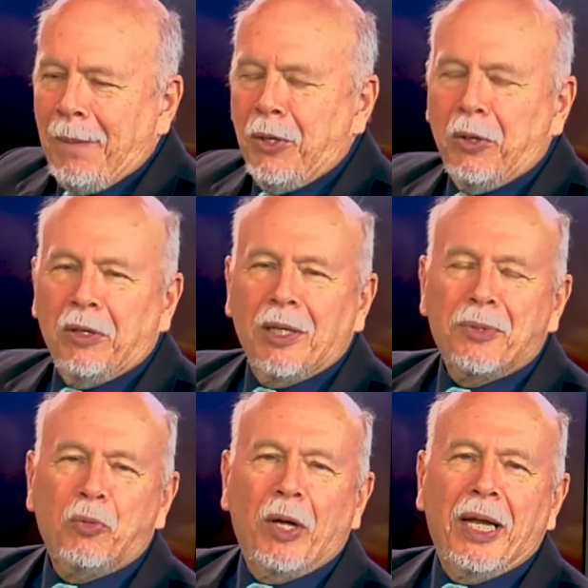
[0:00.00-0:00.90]
Girl
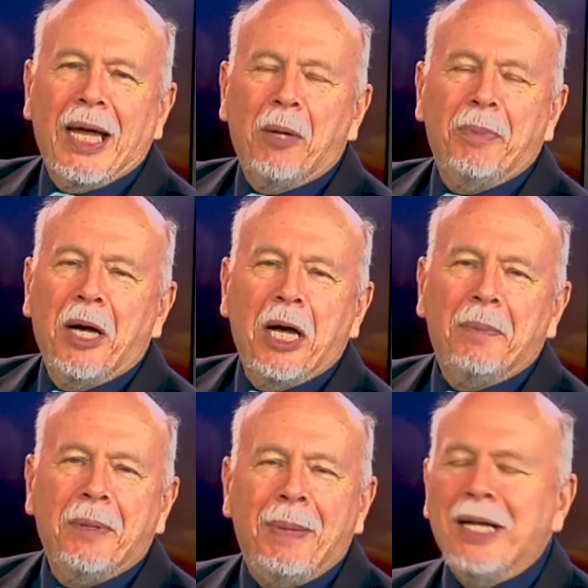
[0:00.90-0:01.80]
comes running out
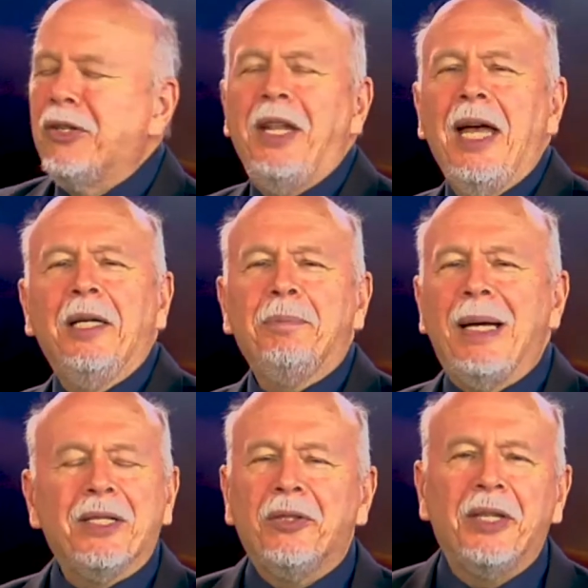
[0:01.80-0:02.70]
behind me. Pastor Dan,
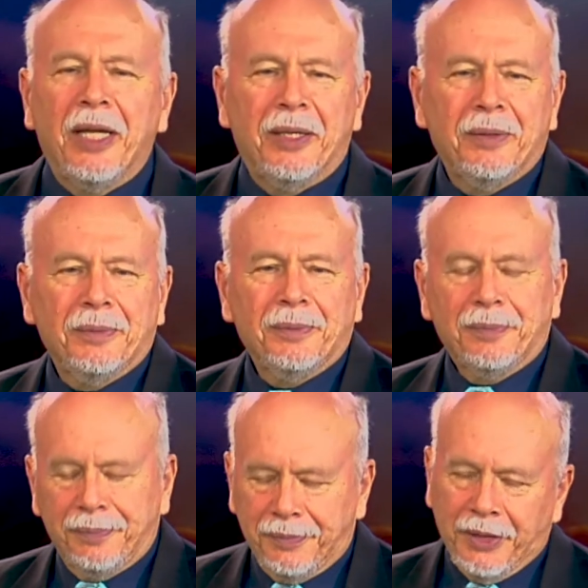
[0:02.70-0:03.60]
Pastor Dan.
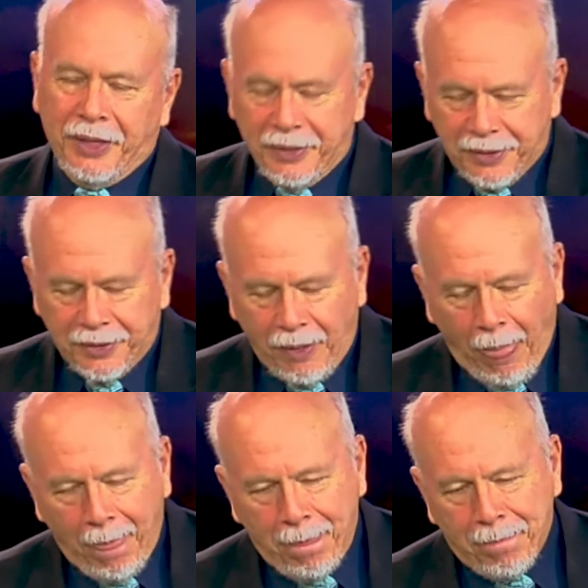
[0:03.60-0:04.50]
Yes.
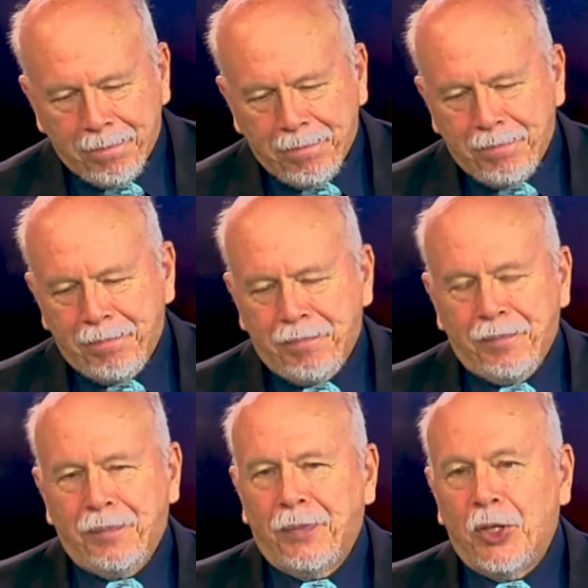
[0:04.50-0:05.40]

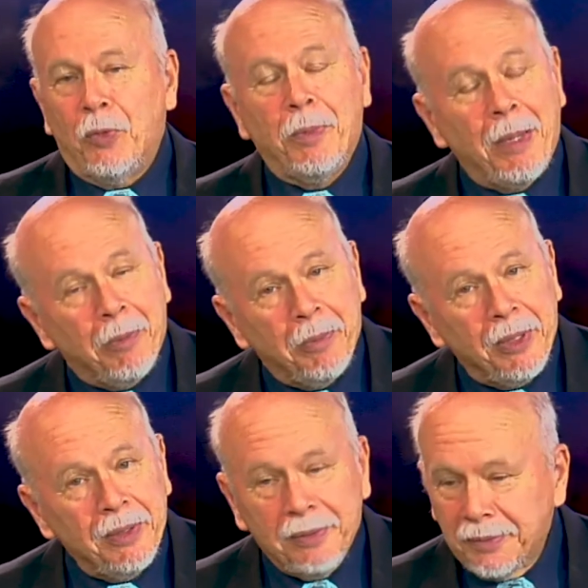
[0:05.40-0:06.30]
You remember
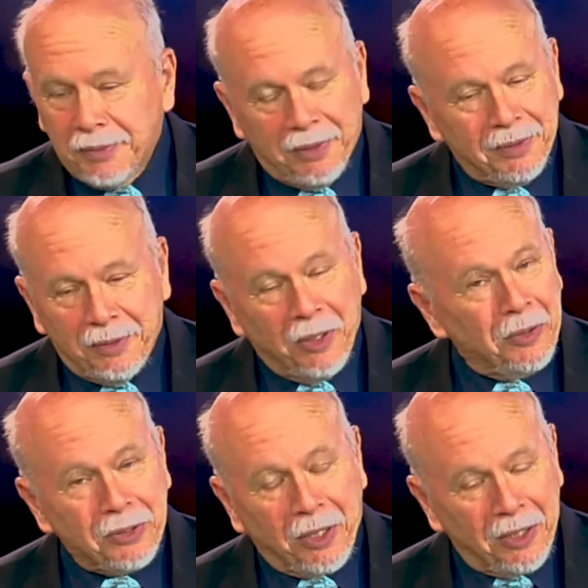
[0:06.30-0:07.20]
me?
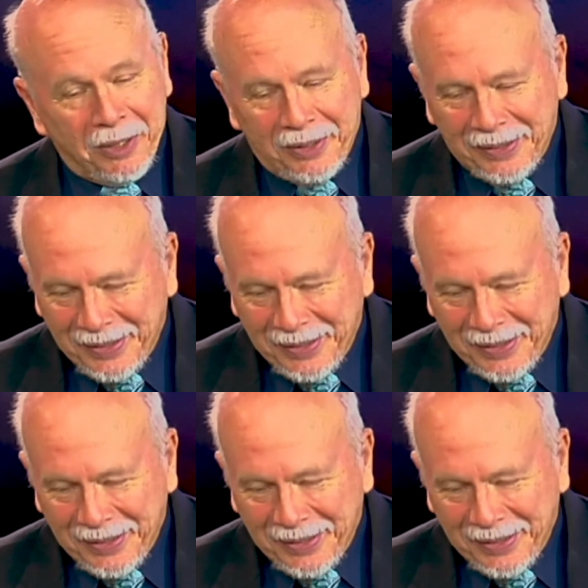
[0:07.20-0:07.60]
No, sorry.